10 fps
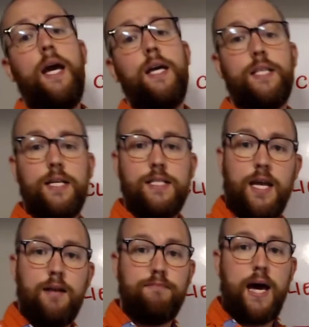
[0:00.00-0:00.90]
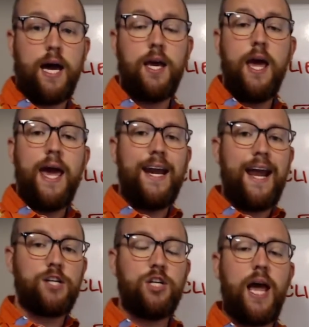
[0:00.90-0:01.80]
It's going to send it back. And it
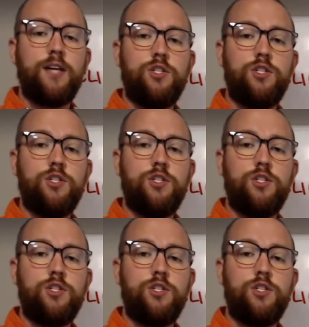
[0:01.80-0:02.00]
actually has to